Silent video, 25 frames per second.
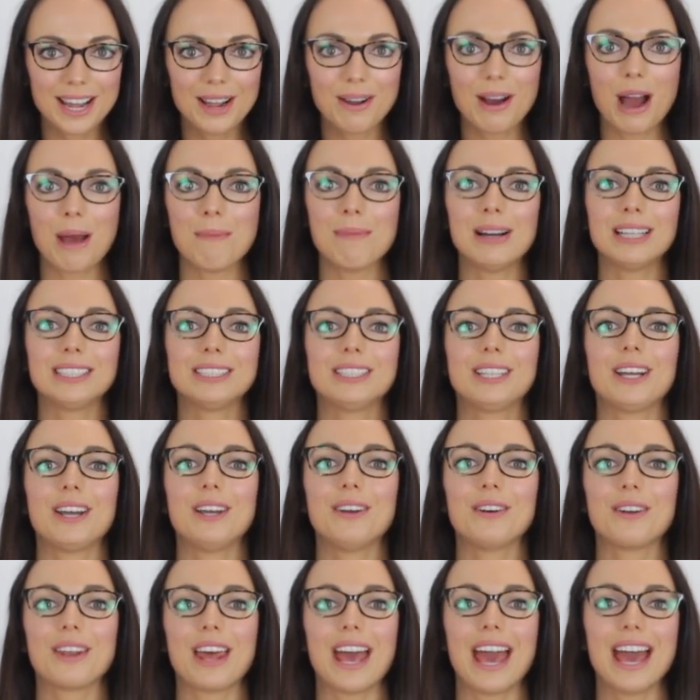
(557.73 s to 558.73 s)
I'm actually
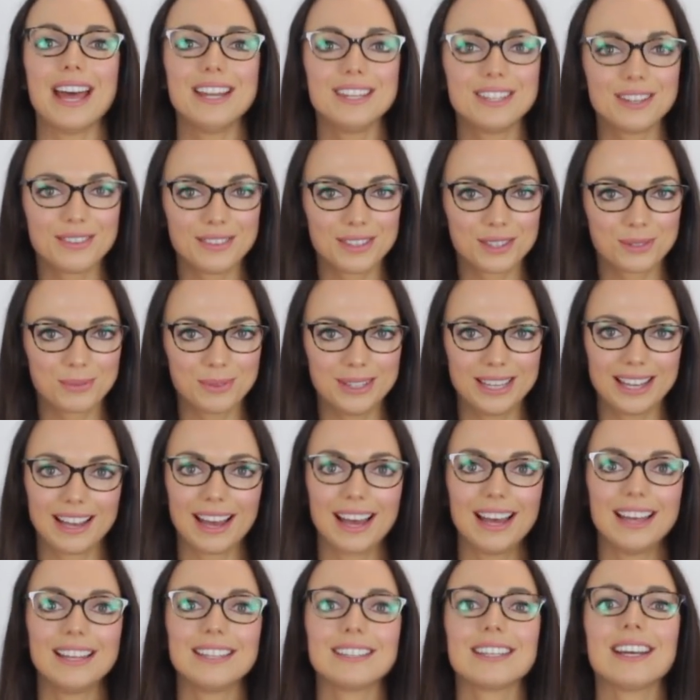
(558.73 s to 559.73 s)
going on a hen do this
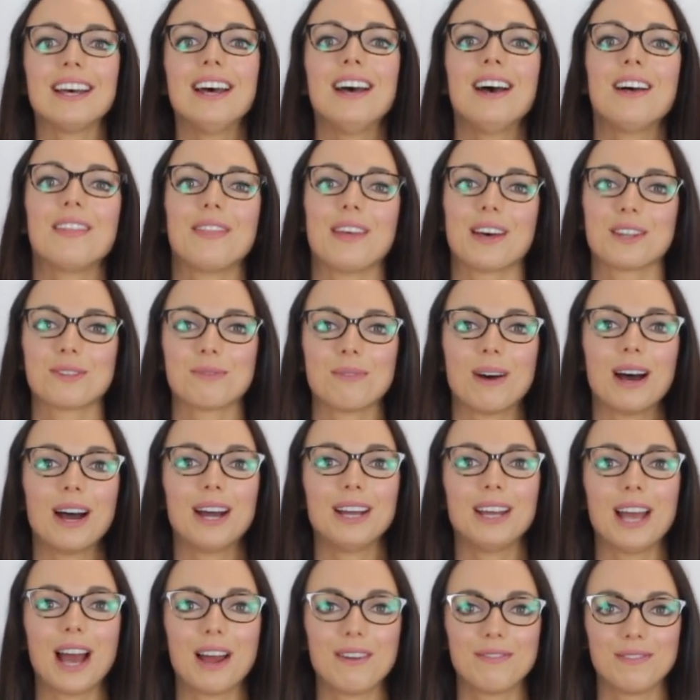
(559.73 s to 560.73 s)
weekend. That's
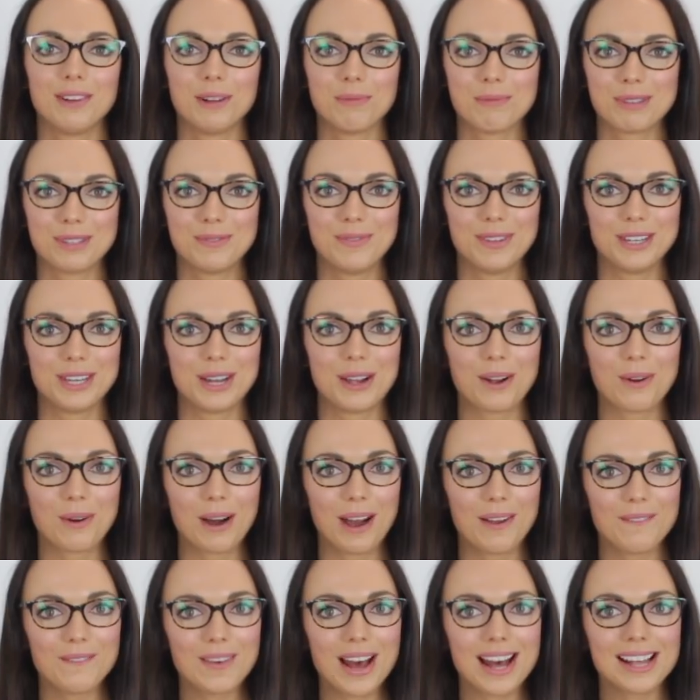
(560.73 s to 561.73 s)
why I filmed this video
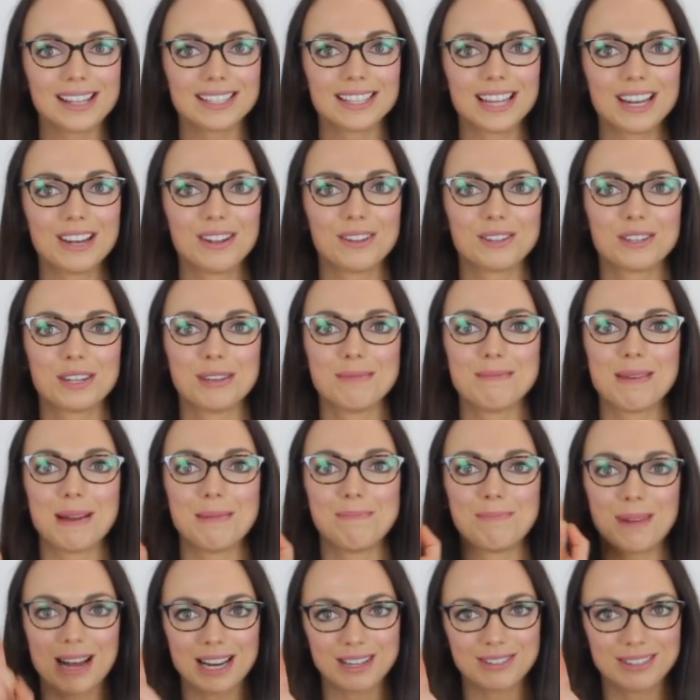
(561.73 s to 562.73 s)
quite fast, and also
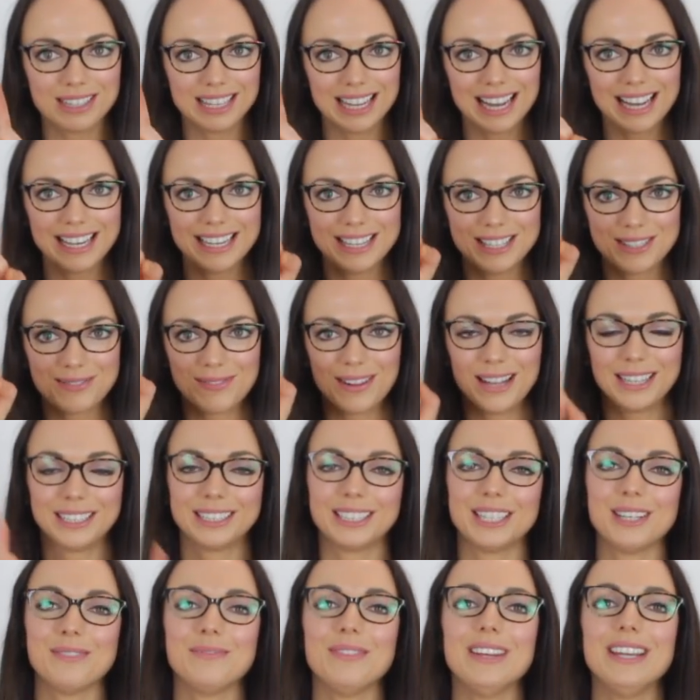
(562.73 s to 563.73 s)
my battery light is
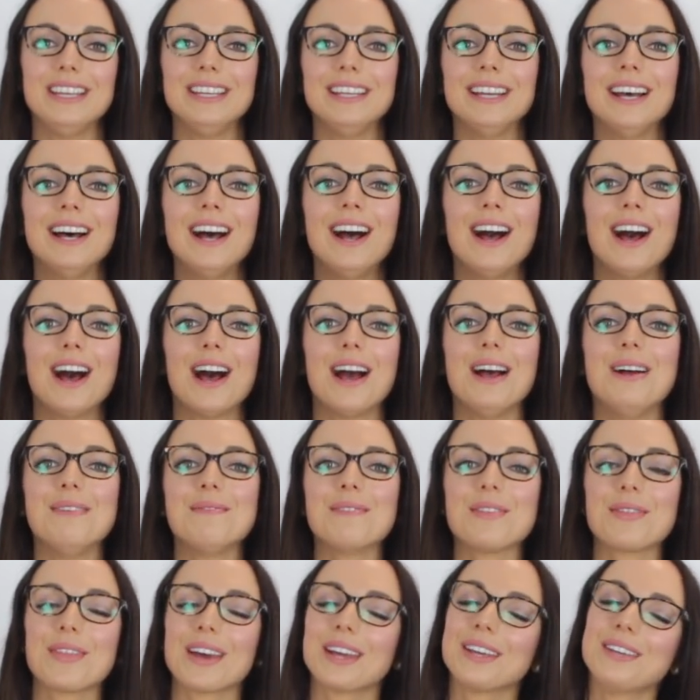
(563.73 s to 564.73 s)
flashing at me.
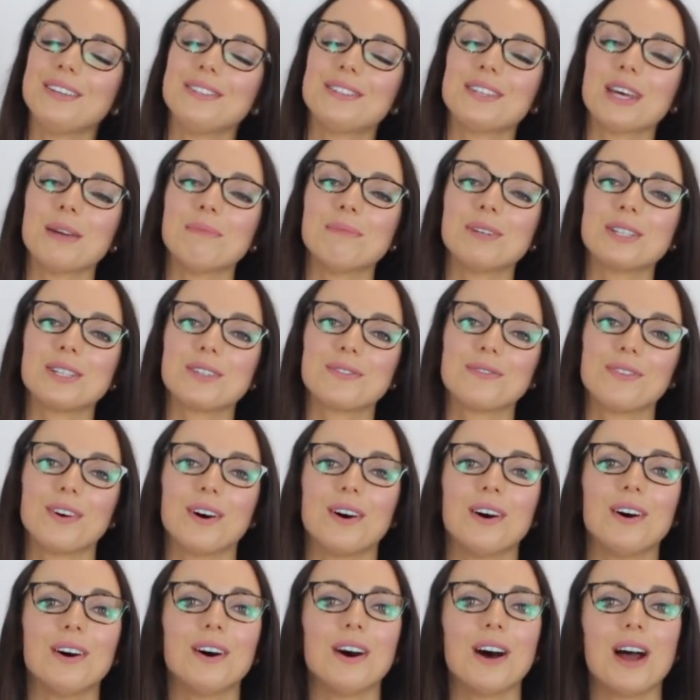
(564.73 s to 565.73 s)
Thank you so much for
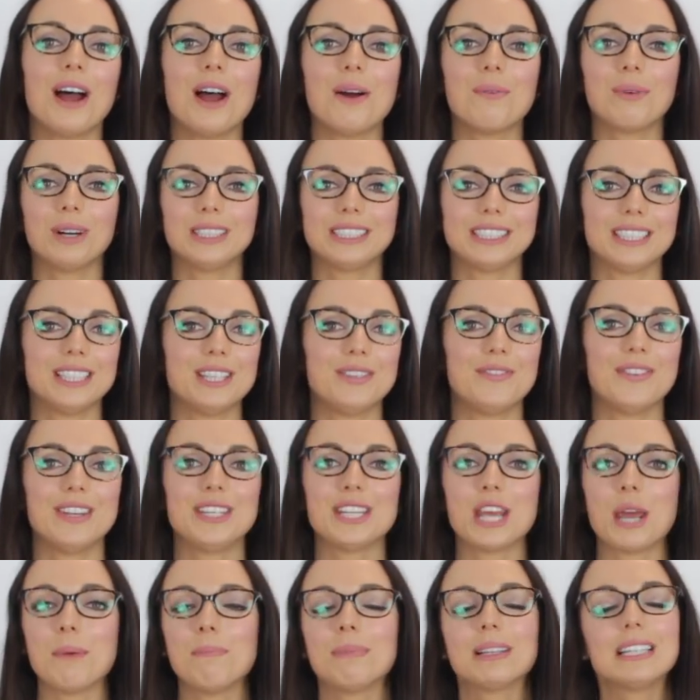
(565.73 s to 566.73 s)
watching this
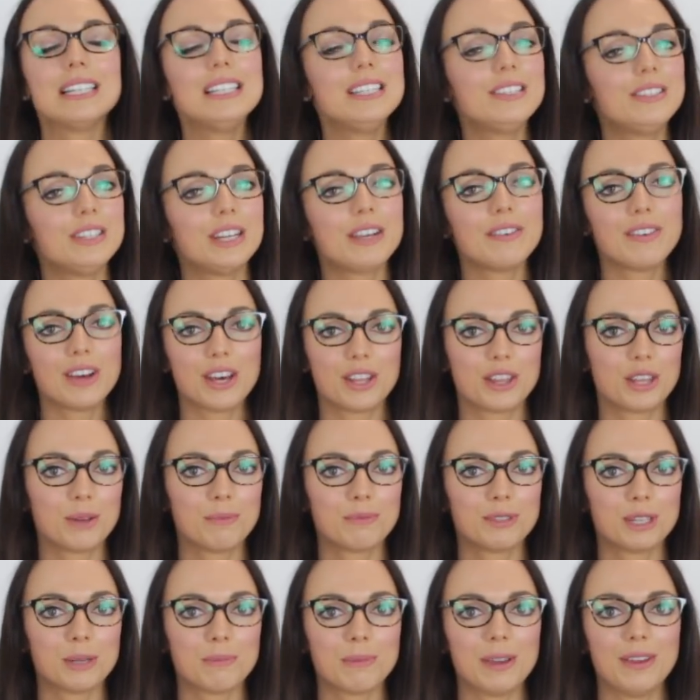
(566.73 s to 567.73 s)
video. Please do give it a
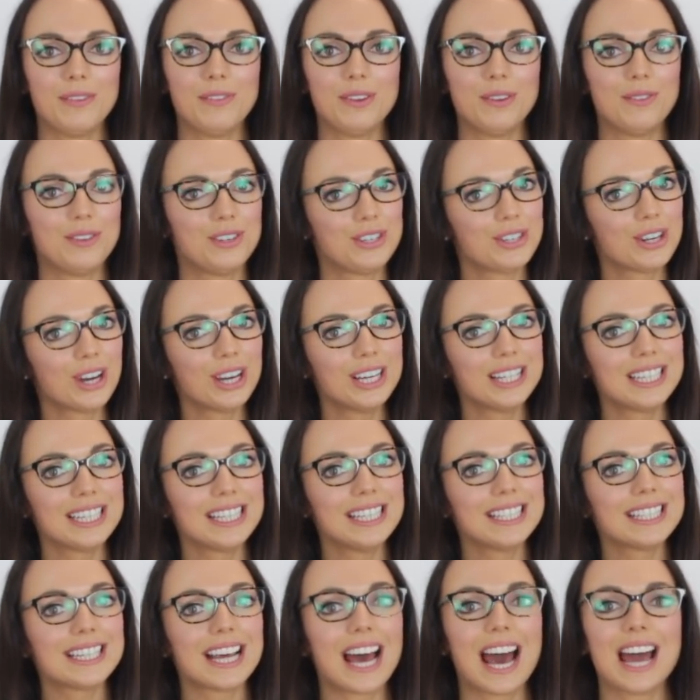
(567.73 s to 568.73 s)
thumbs up if you've enjoyed
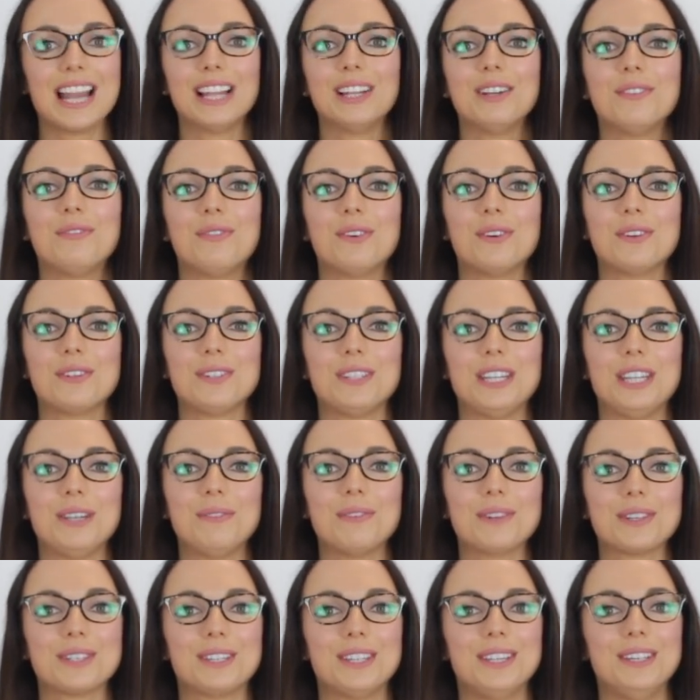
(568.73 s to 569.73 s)
it, and I look forward to seeing
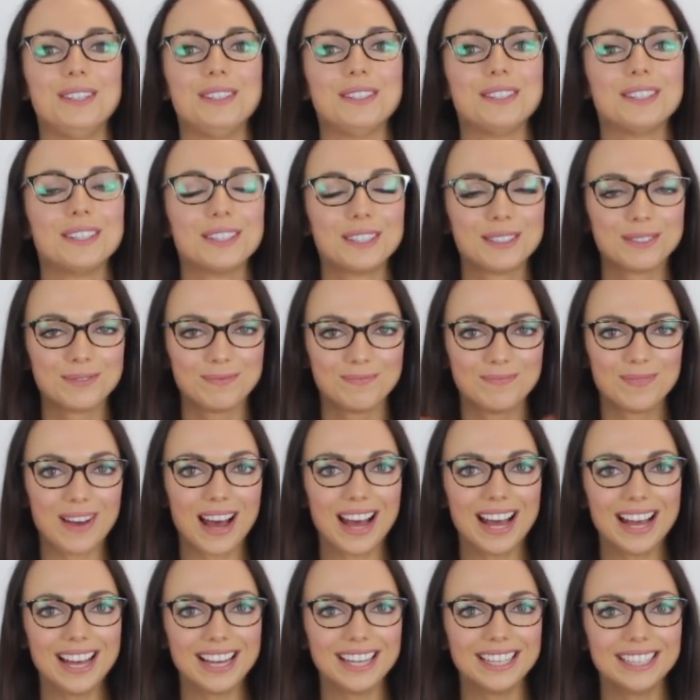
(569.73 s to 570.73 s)
you all soon.
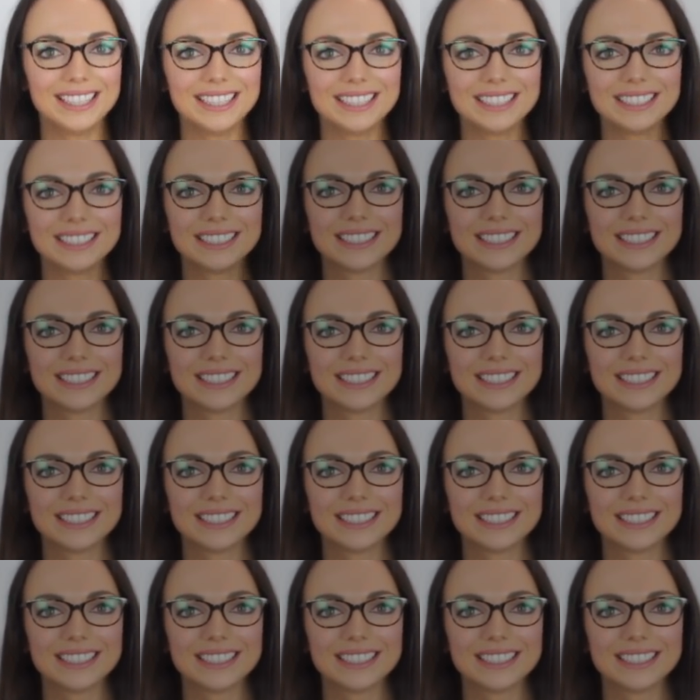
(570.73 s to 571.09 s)
Bye!